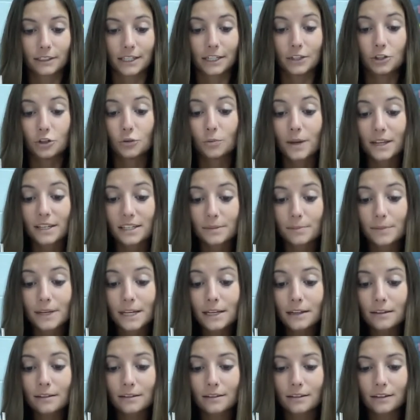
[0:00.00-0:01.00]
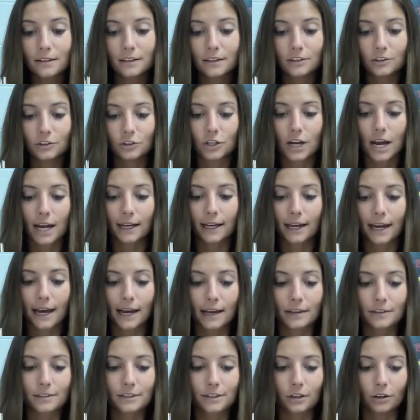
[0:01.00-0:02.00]
Did you miss me? Jack
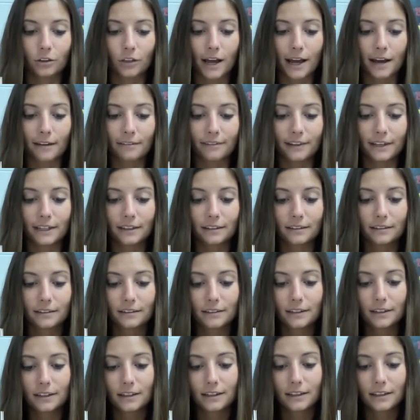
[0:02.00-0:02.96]
asked her, laughing.